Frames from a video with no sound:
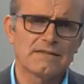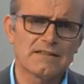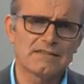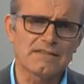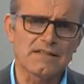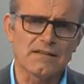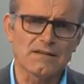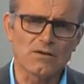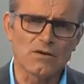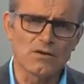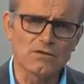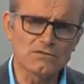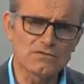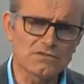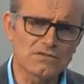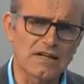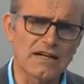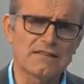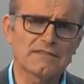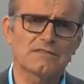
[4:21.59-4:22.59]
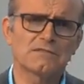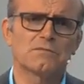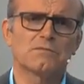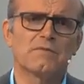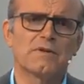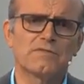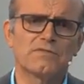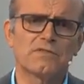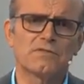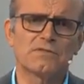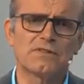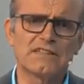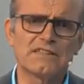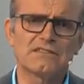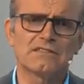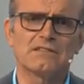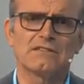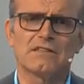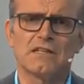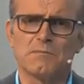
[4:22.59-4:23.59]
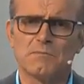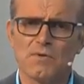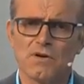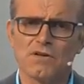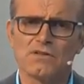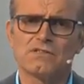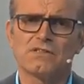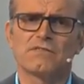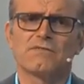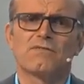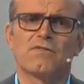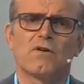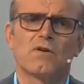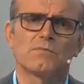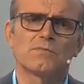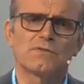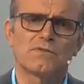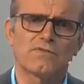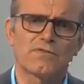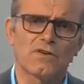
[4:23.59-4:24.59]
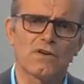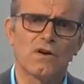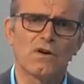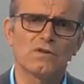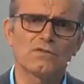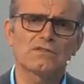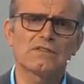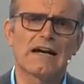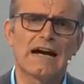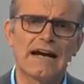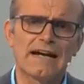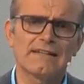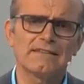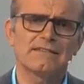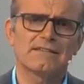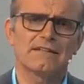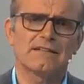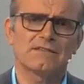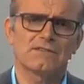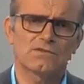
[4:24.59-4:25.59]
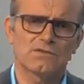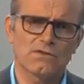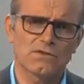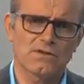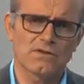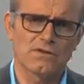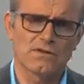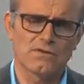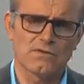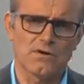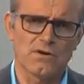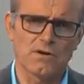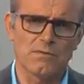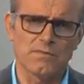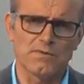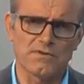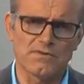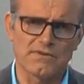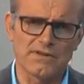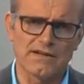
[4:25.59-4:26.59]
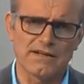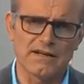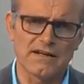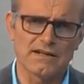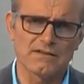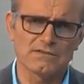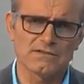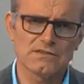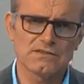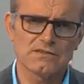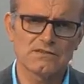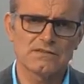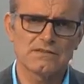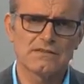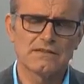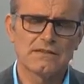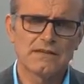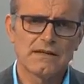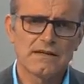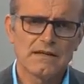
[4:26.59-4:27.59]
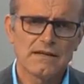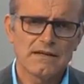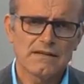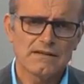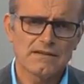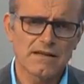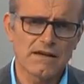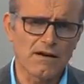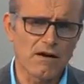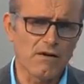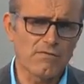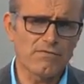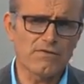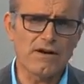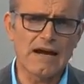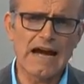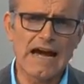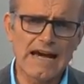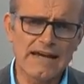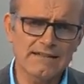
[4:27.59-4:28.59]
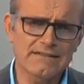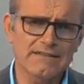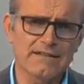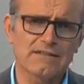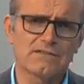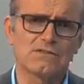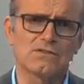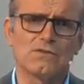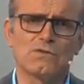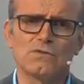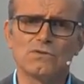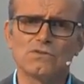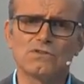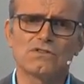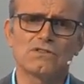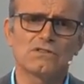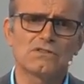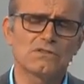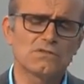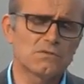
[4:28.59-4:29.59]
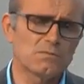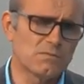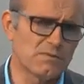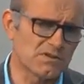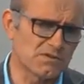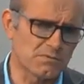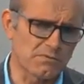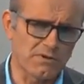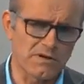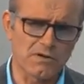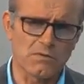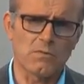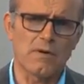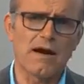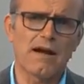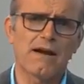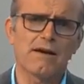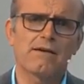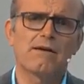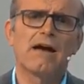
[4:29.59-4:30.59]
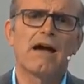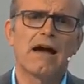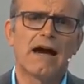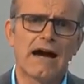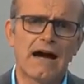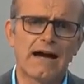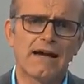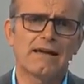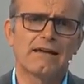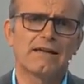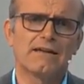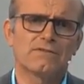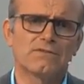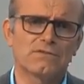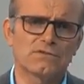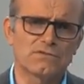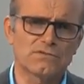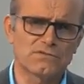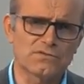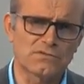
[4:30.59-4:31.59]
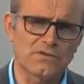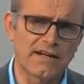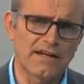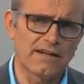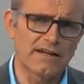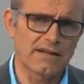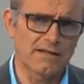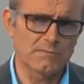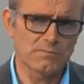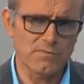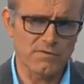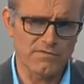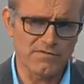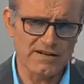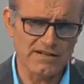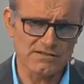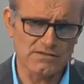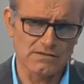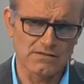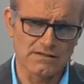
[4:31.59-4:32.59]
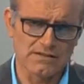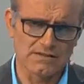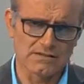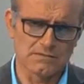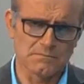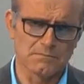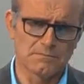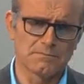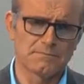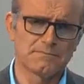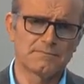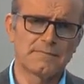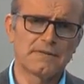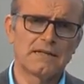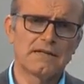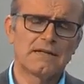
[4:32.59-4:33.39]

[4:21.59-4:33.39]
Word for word: This in contrast with the recent emerging forms of closed, high-tech circular urban greenhouses. They offer high-tech solutions which require high levels of training and professionalism.